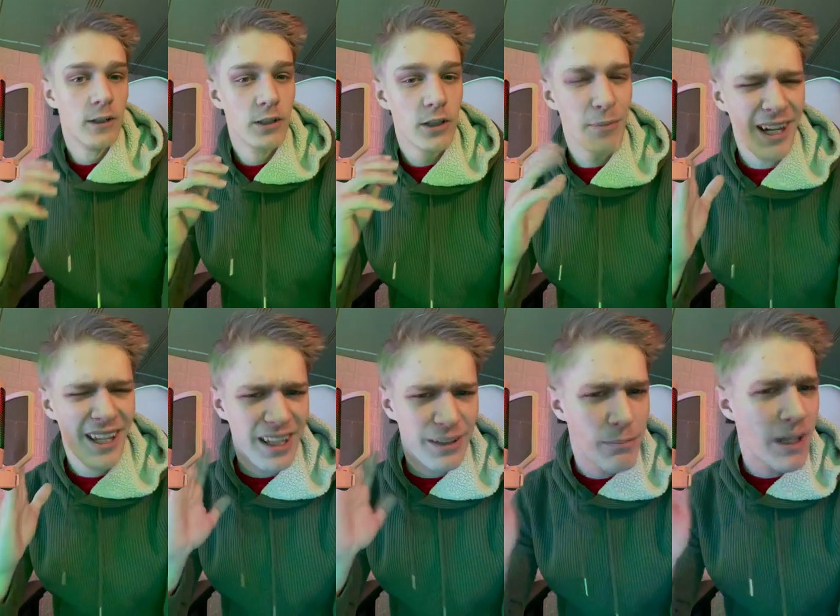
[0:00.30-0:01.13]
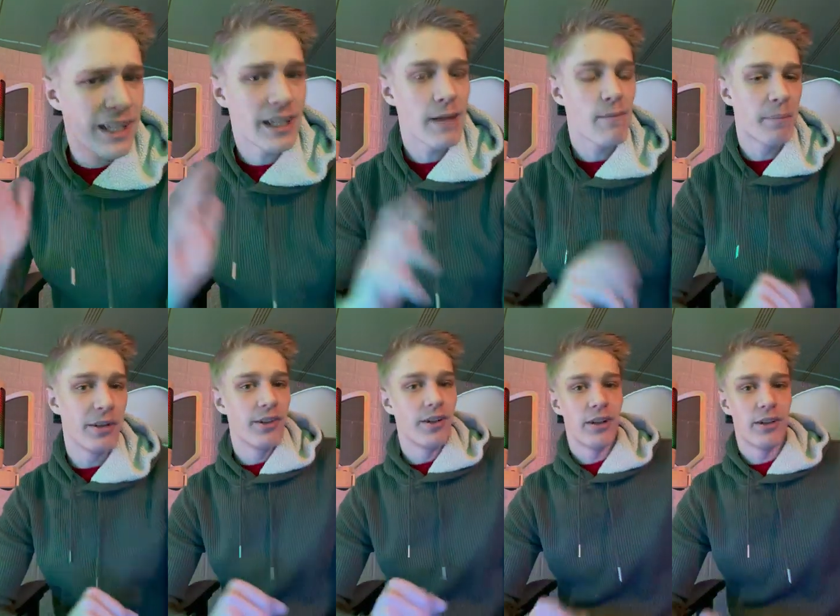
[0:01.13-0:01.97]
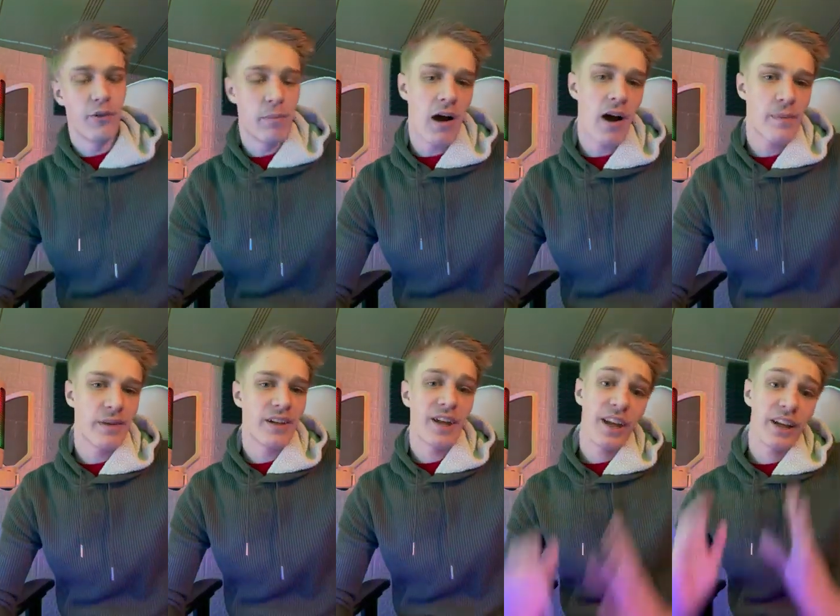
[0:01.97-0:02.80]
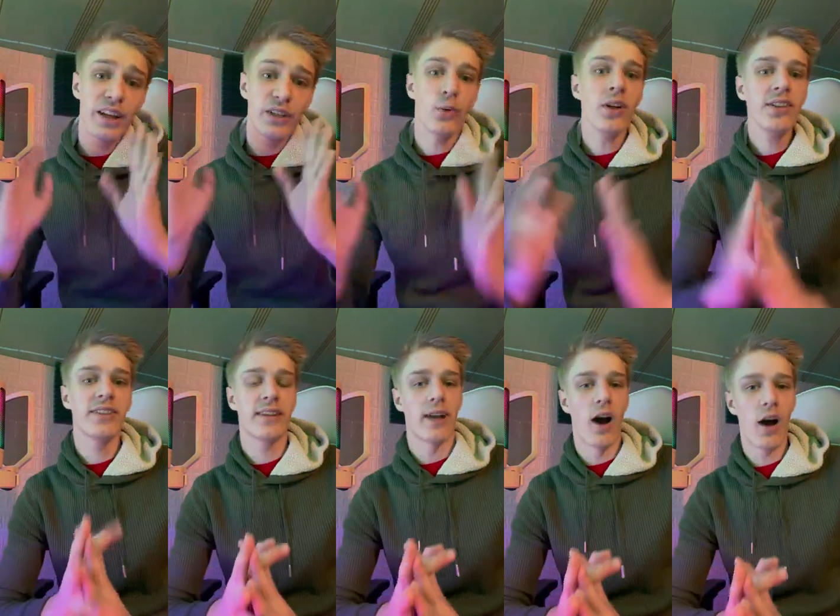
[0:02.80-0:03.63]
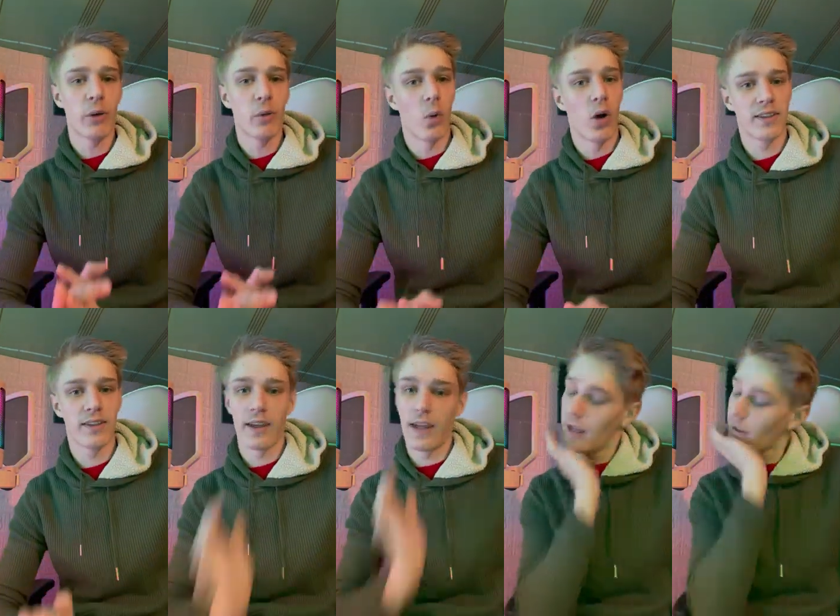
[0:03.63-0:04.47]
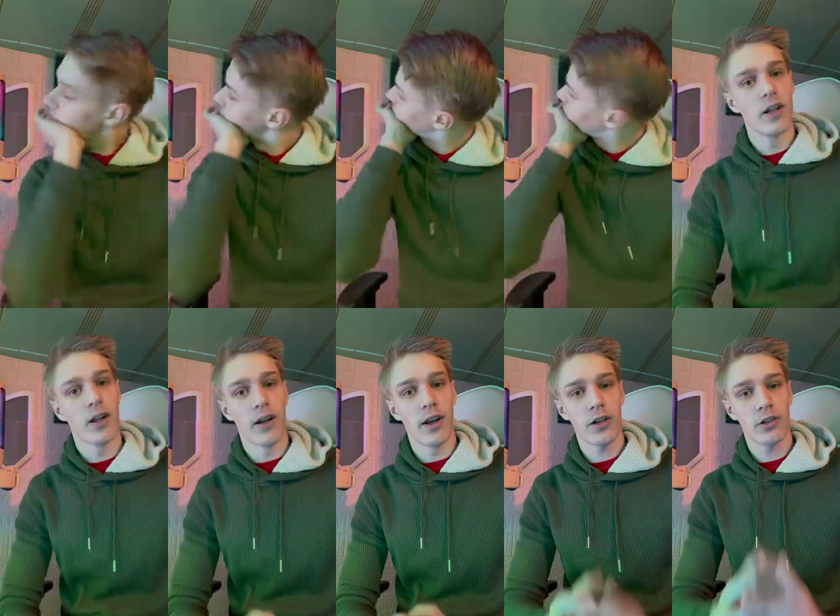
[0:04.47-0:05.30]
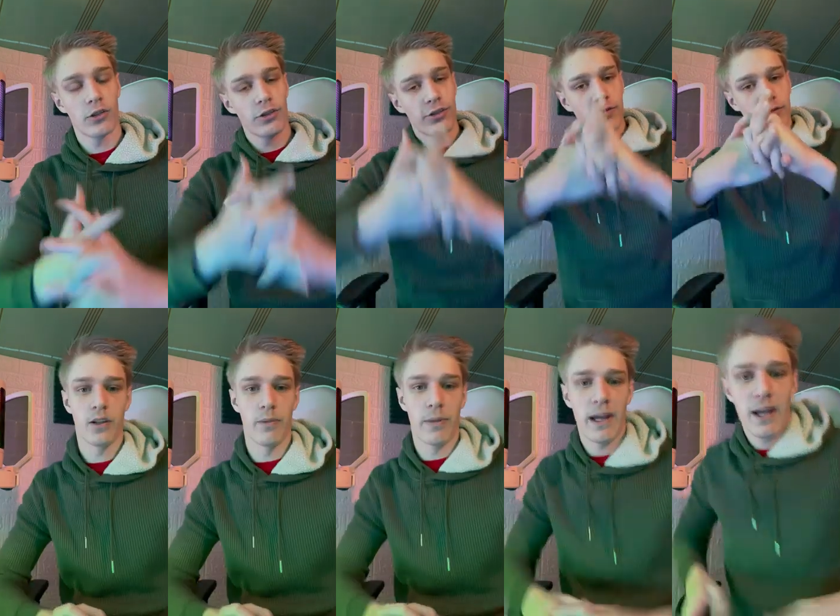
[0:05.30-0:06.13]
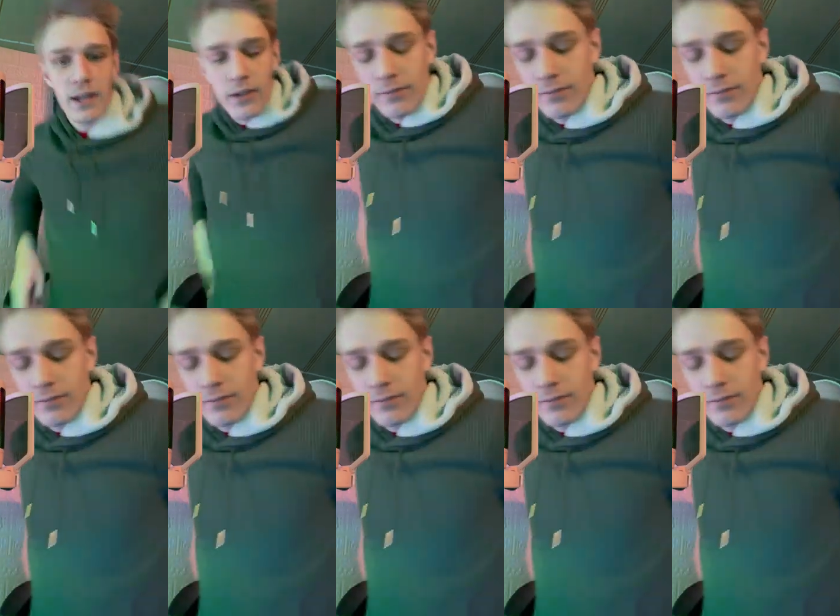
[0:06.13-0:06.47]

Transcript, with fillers: Your body has many capabilities for popping, and as well as the common ones, the neck, the knuckles, the back,